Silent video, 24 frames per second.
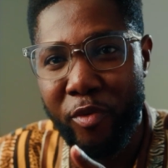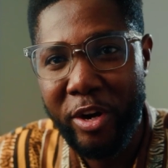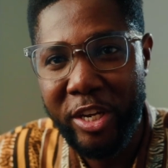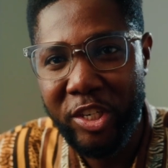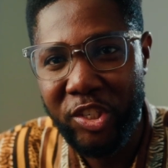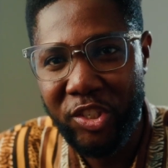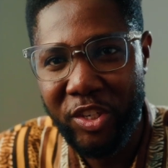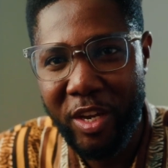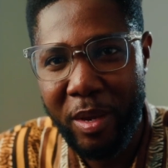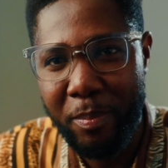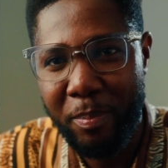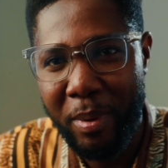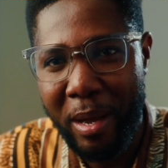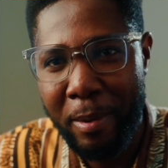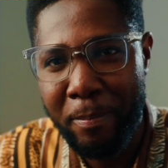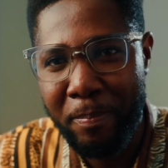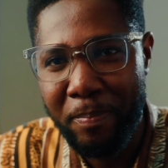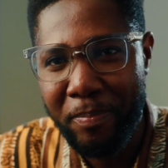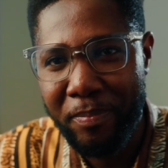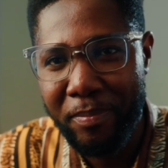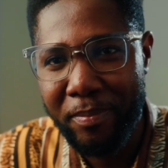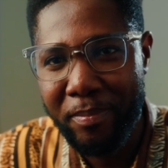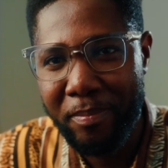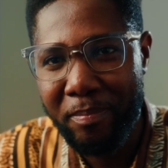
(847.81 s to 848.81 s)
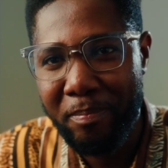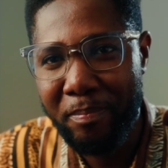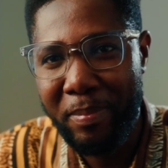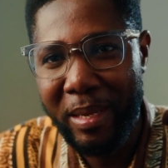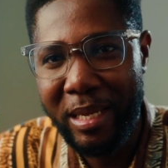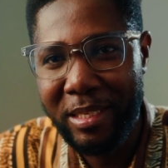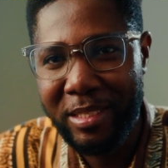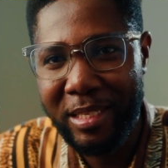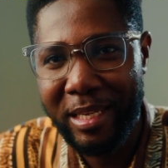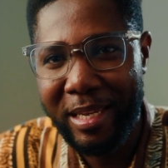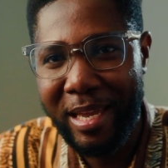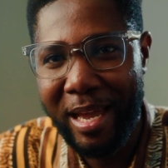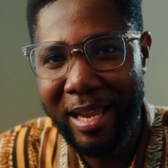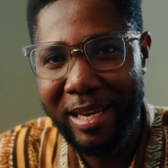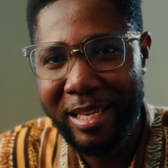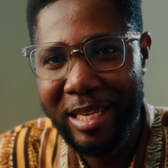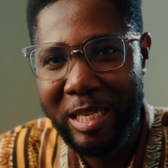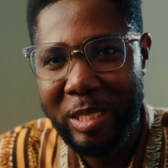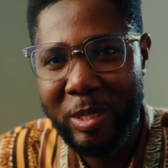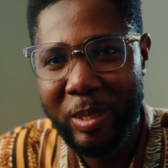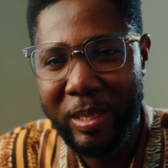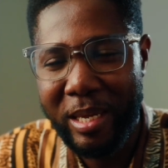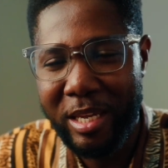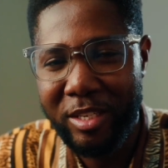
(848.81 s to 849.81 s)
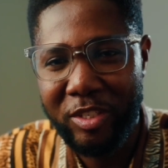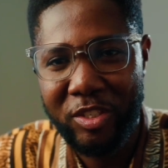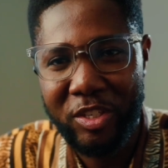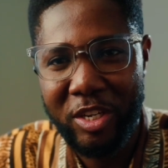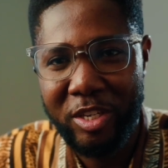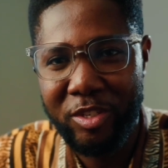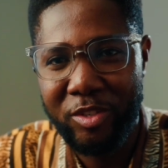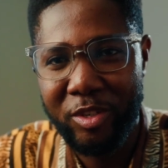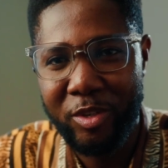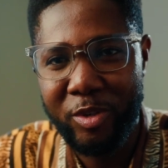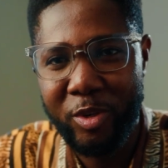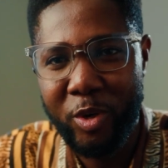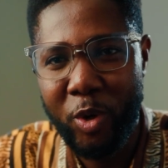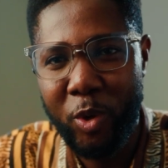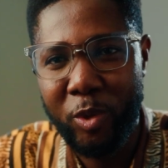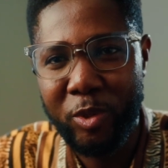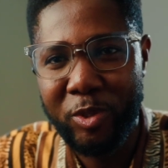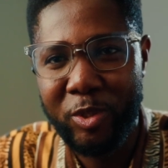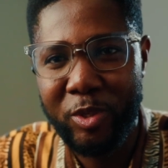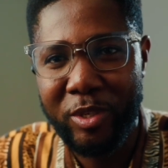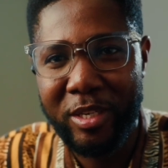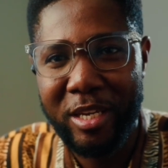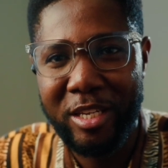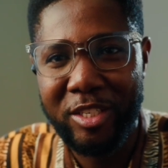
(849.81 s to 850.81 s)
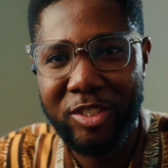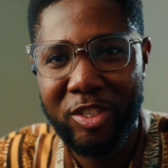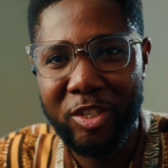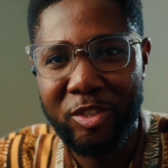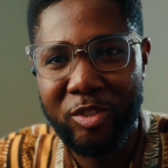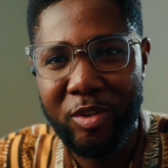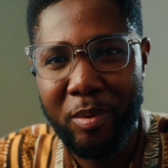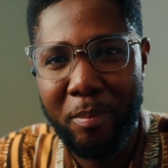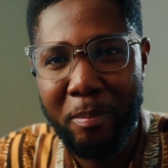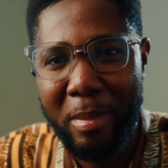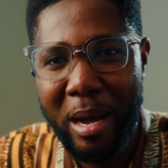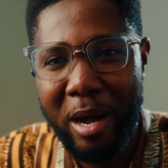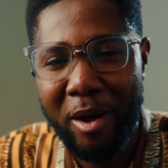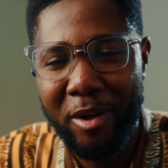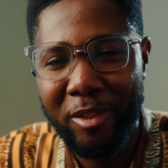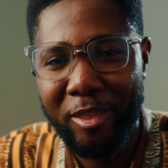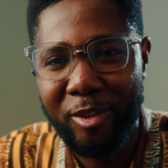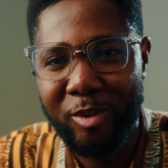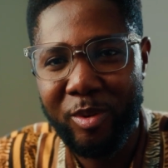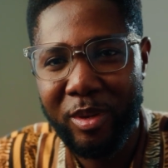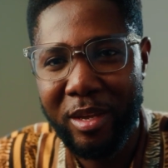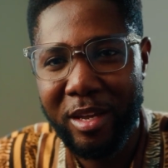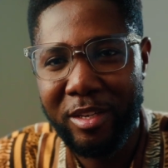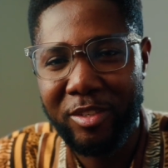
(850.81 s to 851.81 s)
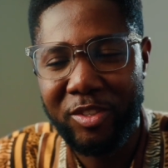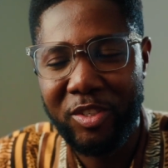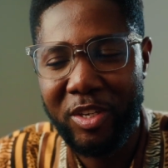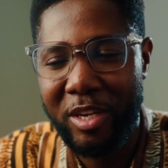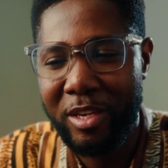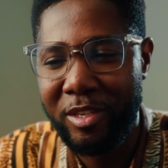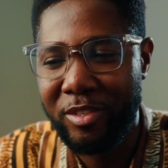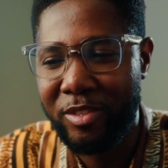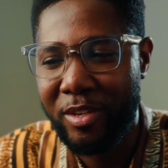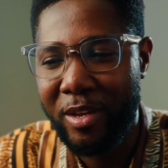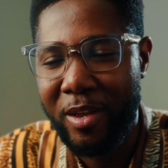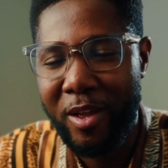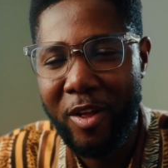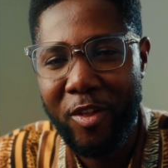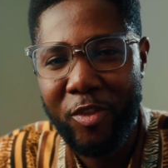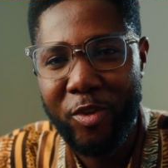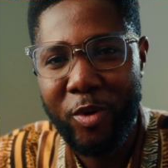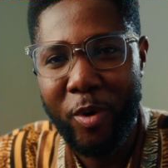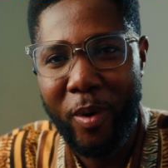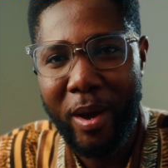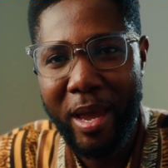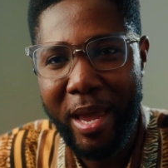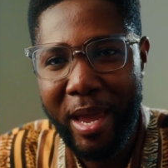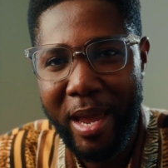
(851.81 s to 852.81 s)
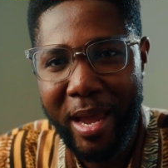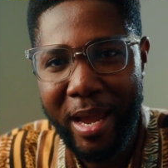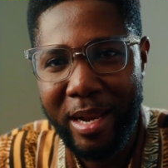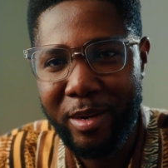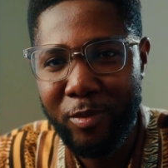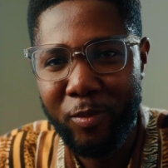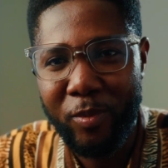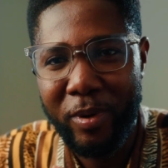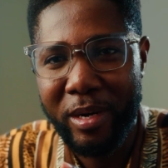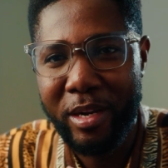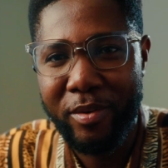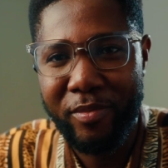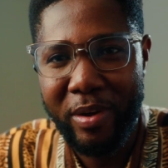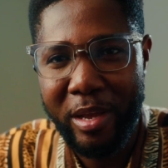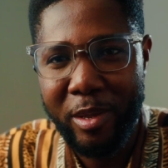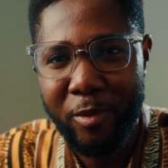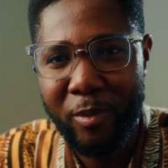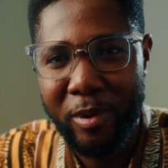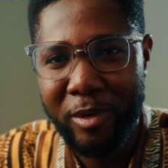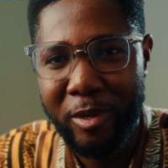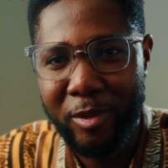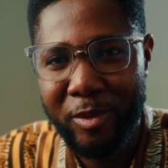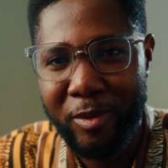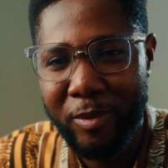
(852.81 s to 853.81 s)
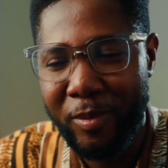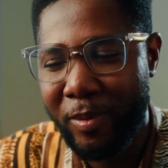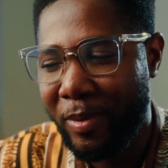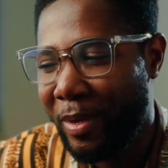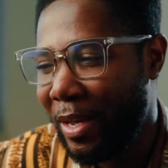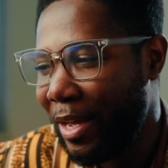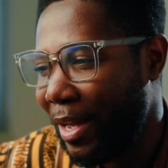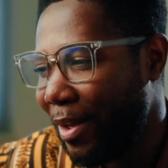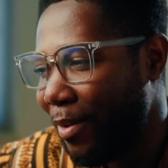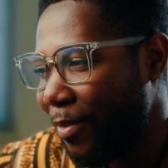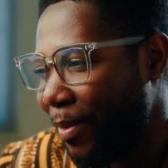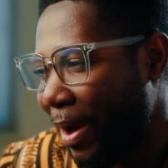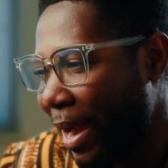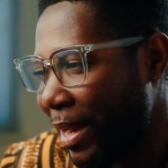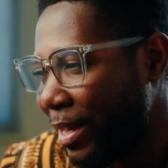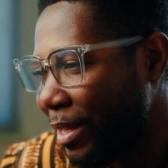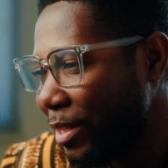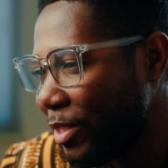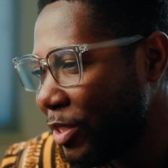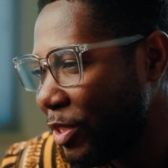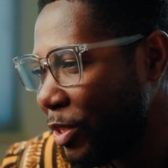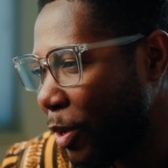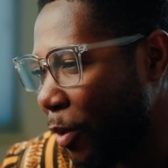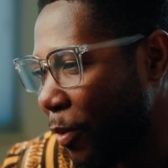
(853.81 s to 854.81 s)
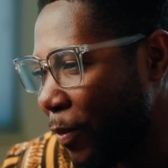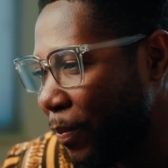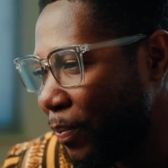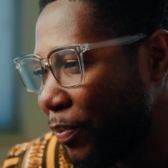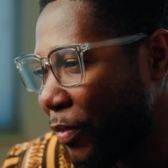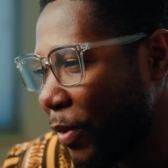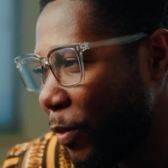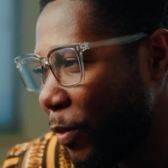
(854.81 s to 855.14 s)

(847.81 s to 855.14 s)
Reshaper. Basically, you can change your nose, you can change your mouth, you can change your head, whatever you want to do. Right, so